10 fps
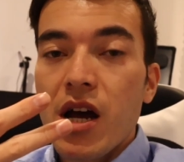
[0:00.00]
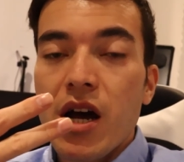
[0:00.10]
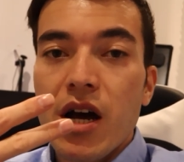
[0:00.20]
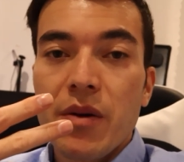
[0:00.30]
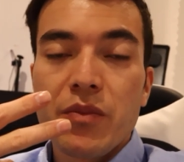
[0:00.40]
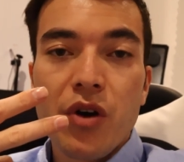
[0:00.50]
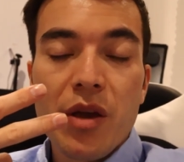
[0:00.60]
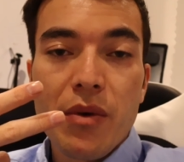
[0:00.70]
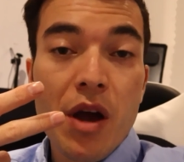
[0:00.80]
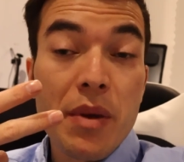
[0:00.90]

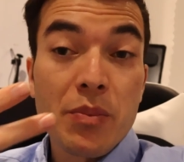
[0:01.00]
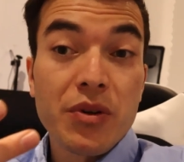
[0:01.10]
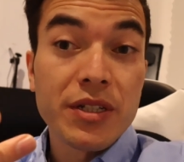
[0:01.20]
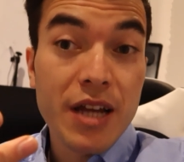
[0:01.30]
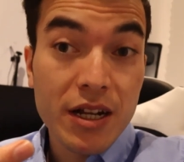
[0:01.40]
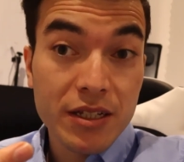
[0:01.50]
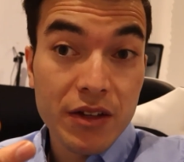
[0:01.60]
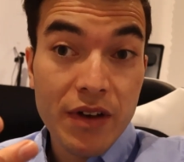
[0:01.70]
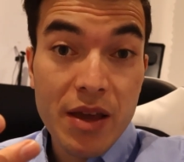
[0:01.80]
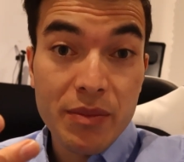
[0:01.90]
I mean
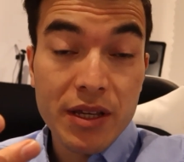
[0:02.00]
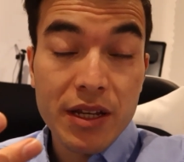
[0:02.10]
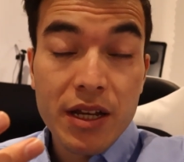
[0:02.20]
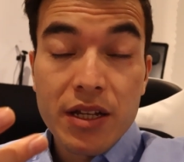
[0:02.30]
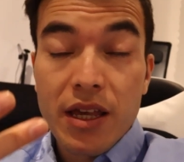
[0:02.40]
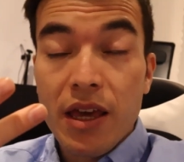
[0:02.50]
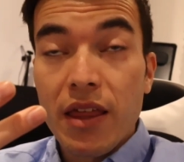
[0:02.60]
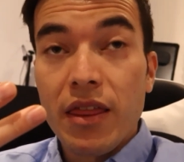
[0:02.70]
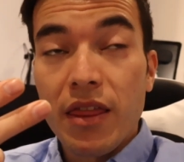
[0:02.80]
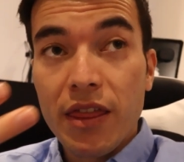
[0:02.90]
productive, and